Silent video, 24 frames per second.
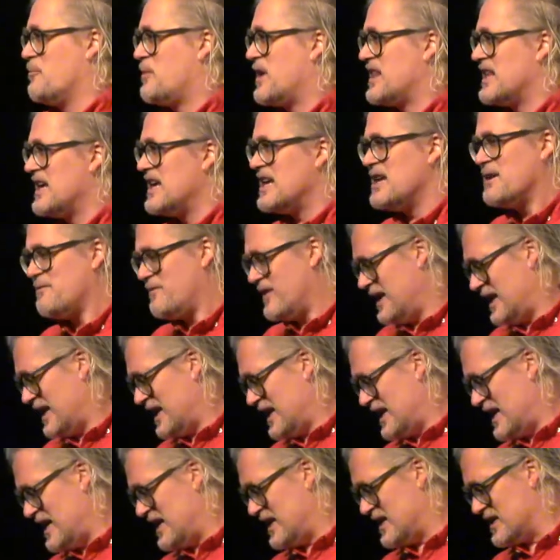But the
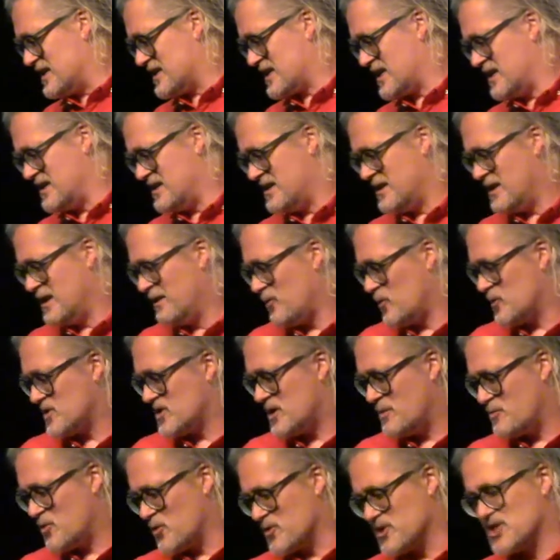intervening years have
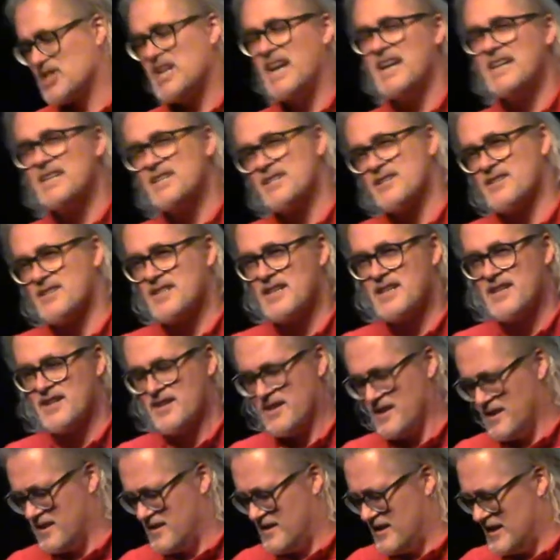also brought changes
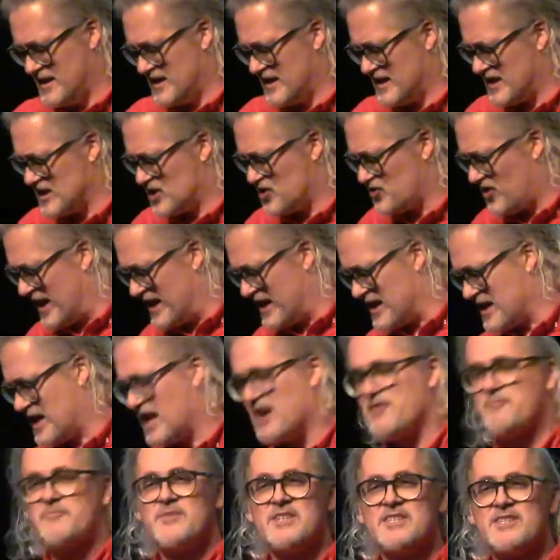in, in the Australian
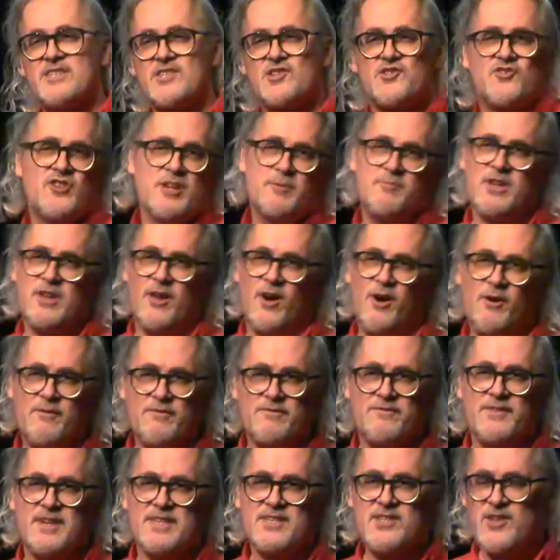government's treatment
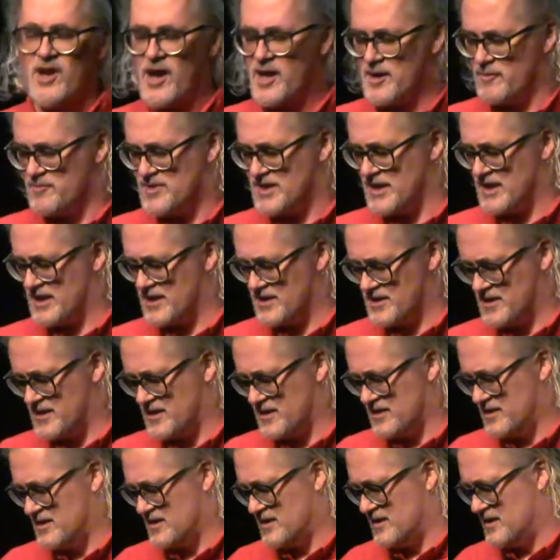of asylum
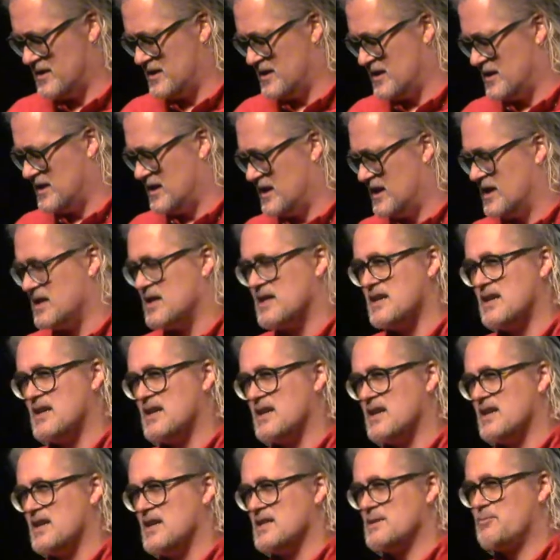seekers.
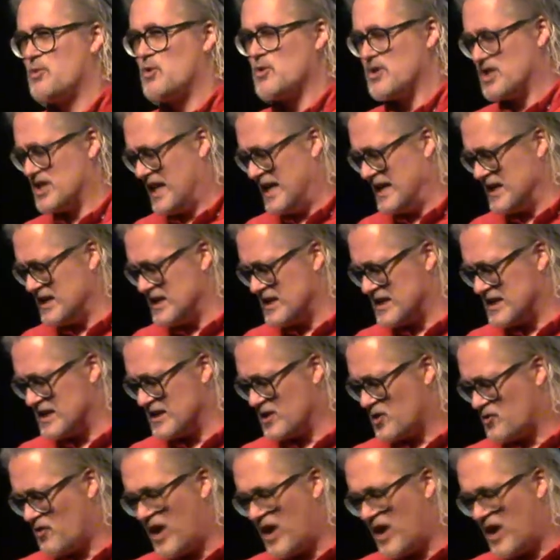It's brought changes in